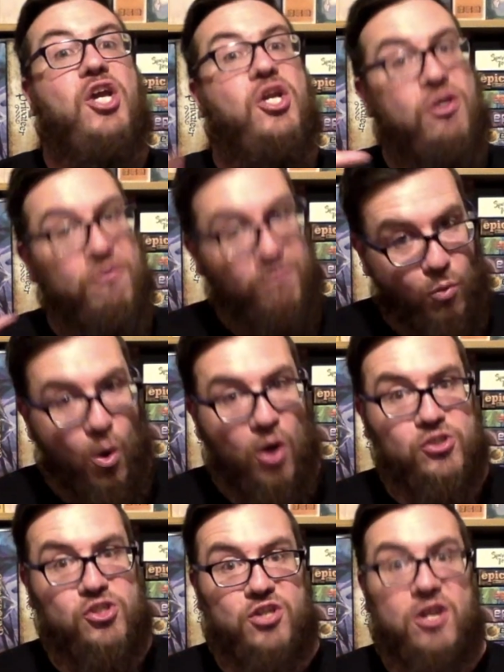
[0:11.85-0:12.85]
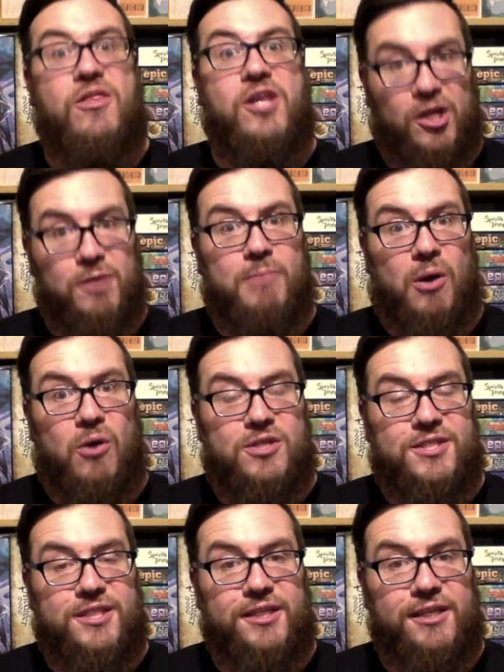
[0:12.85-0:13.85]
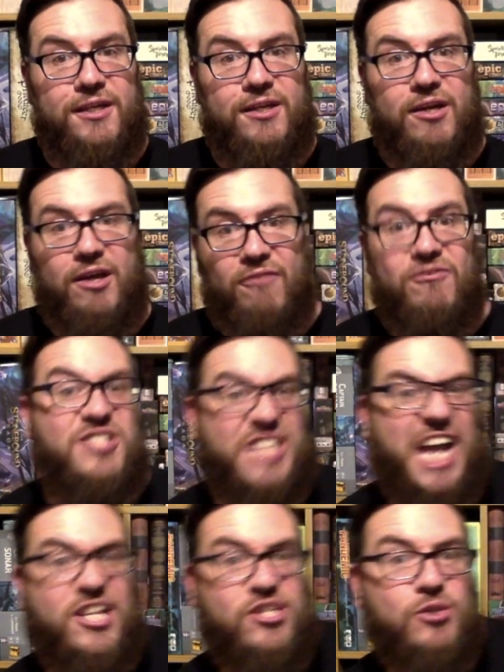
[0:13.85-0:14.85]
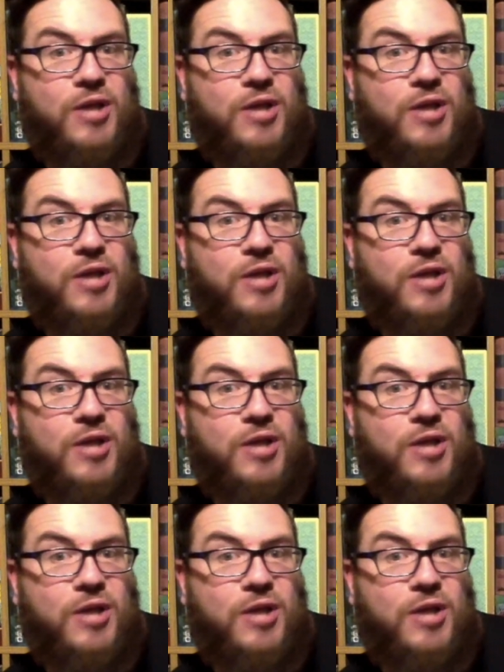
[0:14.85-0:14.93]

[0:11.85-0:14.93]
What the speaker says: You've watched the unboxing, Zatu